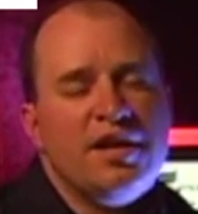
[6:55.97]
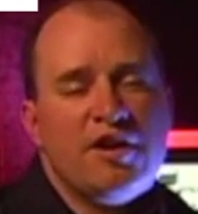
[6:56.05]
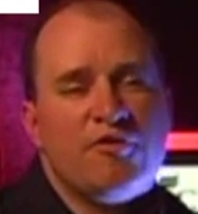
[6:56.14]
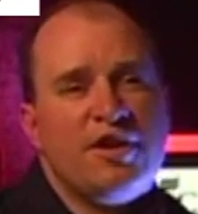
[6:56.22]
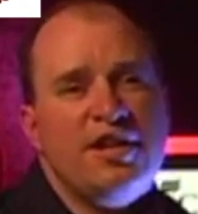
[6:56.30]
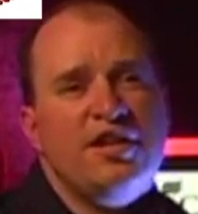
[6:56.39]

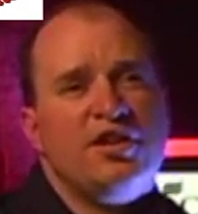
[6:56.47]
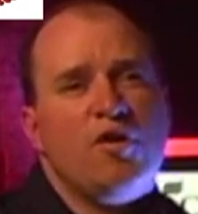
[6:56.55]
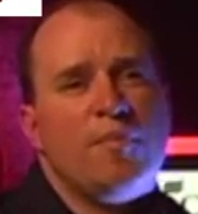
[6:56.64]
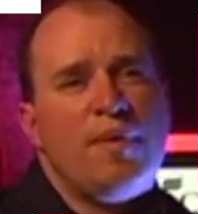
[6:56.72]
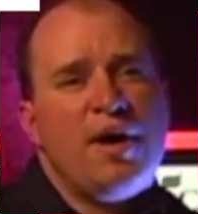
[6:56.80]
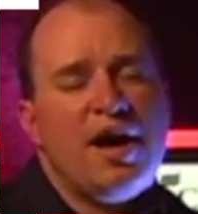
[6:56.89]
Now, if I need to
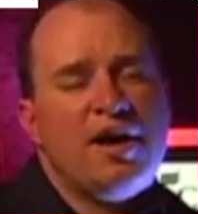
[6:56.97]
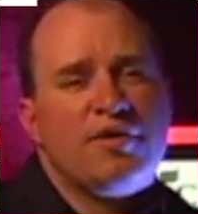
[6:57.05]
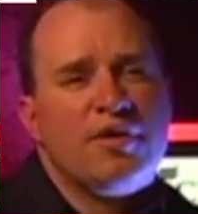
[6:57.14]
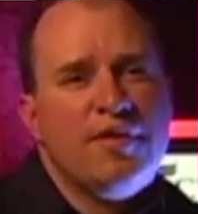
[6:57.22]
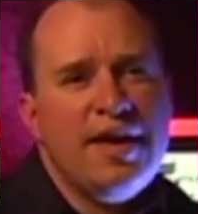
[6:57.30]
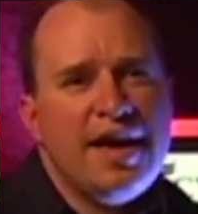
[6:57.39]
go up
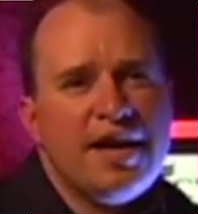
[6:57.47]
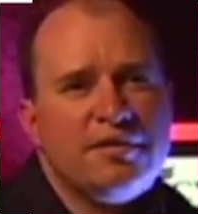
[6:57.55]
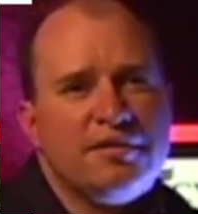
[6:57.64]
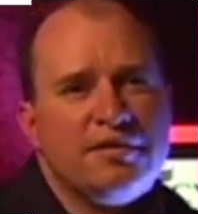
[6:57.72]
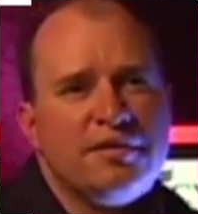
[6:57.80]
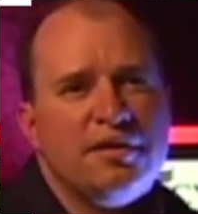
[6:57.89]
higher than
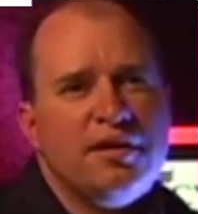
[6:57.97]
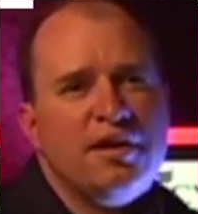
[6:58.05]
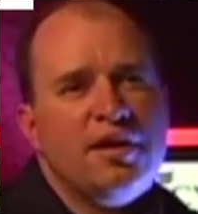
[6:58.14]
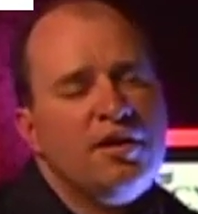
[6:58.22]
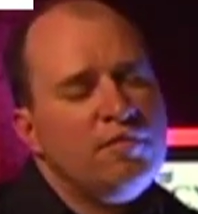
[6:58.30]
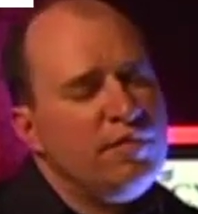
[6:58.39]
that,
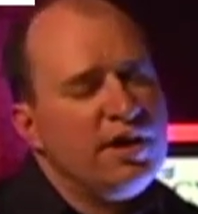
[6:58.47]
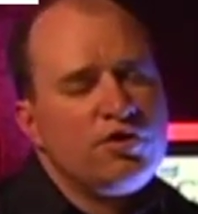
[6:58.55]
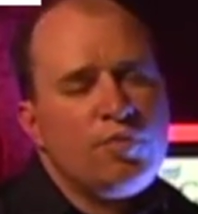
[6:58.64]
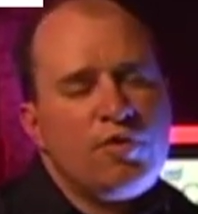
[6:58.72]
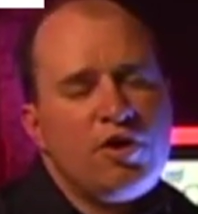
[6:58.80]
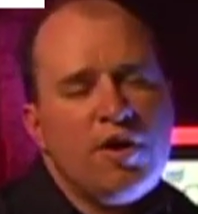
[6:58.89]

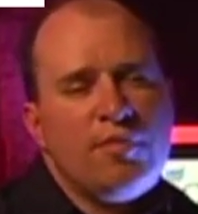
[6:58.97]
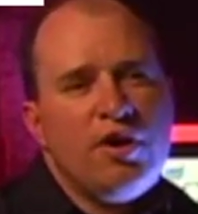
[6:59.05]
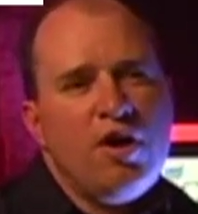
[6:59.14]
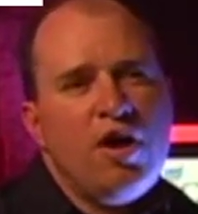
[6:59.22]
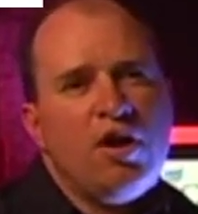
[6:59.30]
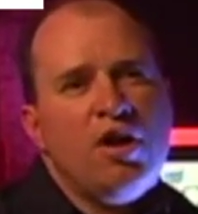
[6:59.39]
that's no problem
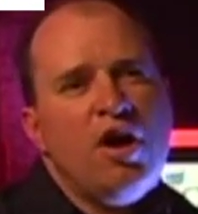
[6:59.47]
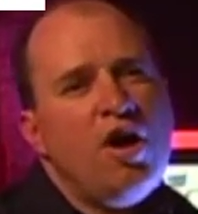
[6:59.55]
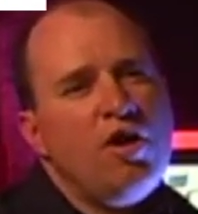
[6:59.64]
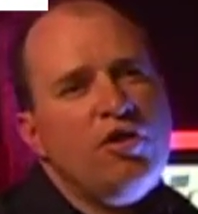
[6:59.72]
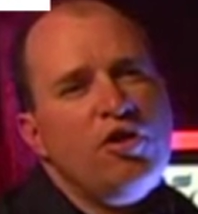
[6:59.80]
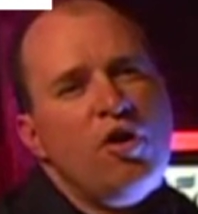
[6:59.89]
at all.
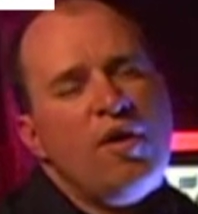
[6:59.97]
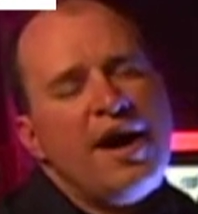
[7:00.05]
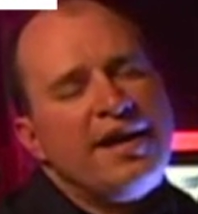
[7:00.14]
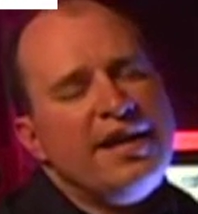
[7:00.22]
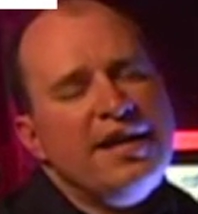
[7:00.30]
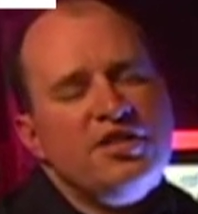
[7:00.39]
Although,
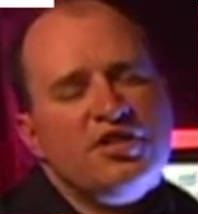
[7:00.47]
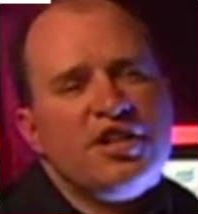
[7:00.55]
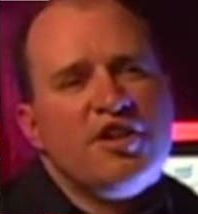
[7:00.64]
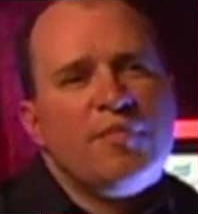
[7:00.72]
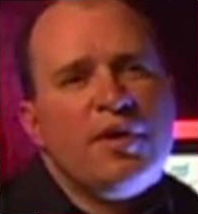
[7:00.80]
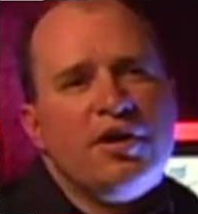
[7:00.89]
I can't
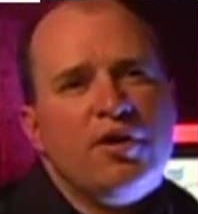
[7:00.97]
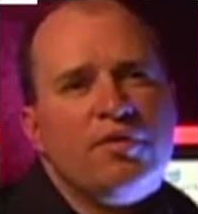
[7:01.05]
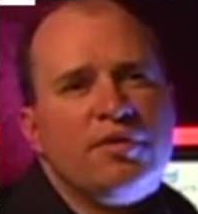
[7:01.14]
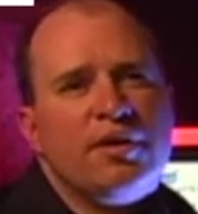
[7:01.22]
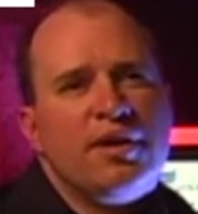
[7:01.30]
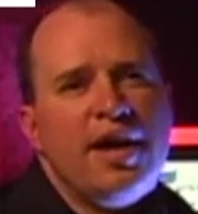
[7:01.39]
just have my
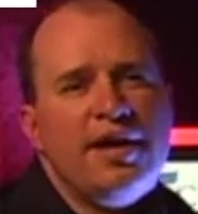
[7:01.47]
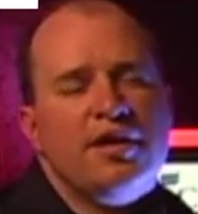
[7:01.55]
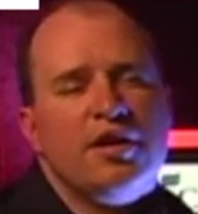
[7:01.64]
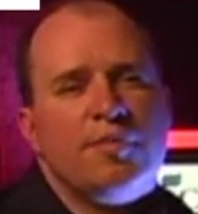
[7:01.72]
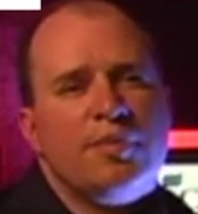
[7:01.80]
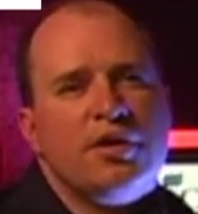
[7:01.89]
note
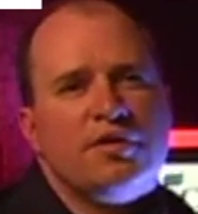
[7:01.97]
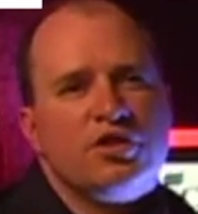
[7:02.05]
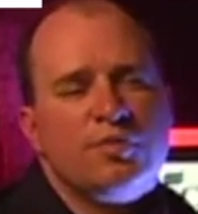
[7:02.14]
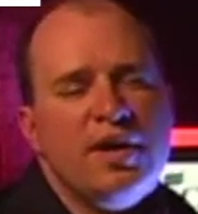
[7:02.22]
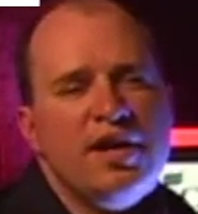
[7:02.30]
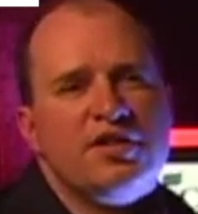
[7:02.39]
hanging up here in
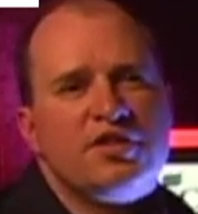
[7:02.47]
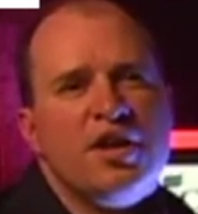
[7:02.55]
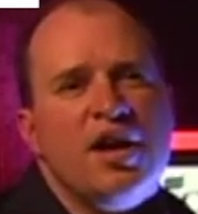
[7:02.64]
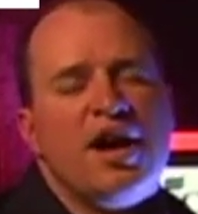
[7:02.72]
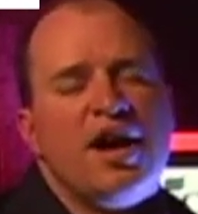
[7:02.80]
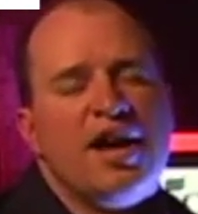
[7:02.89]
space.
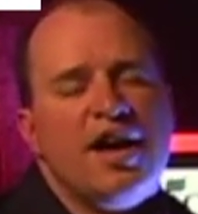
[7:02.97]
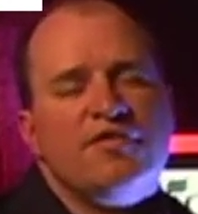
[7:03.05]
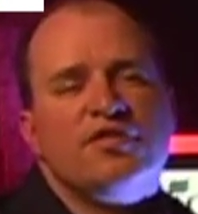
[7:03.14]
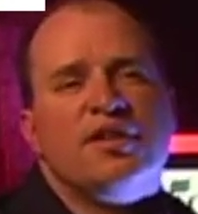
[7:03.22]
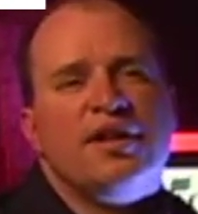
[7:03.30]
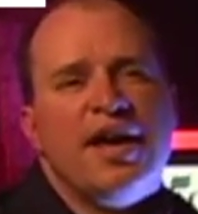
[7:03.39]
I
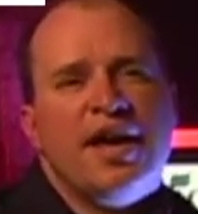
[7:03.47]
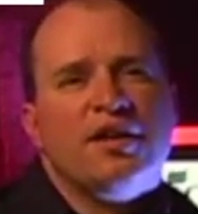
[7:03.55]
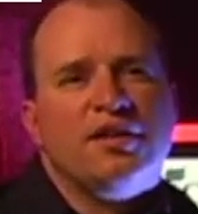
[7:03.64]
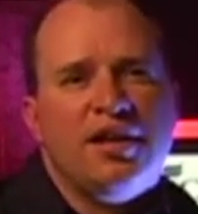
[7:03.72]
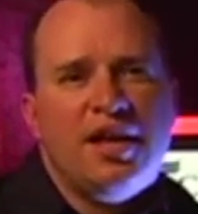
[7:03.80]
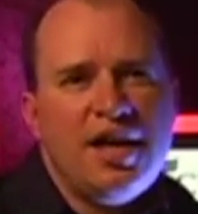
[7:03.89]
have to
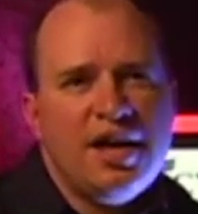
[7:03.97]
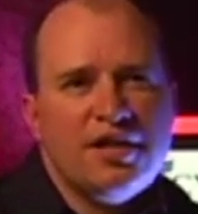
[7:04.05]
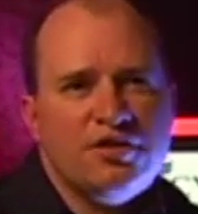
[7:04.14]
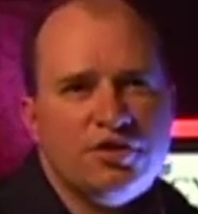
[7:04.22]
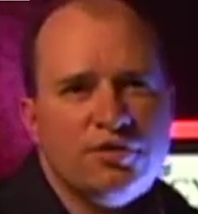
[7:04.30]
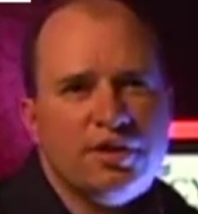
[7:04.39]
add a
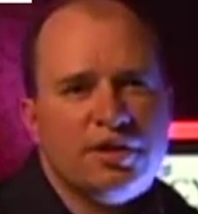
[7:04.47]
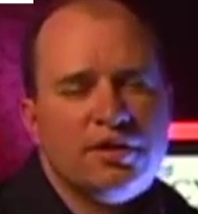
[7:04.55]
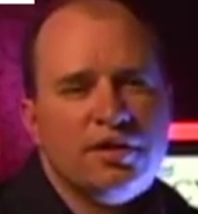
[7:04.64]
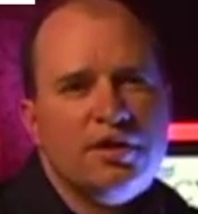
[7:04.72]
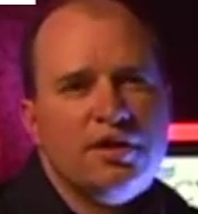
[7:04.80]
line to it.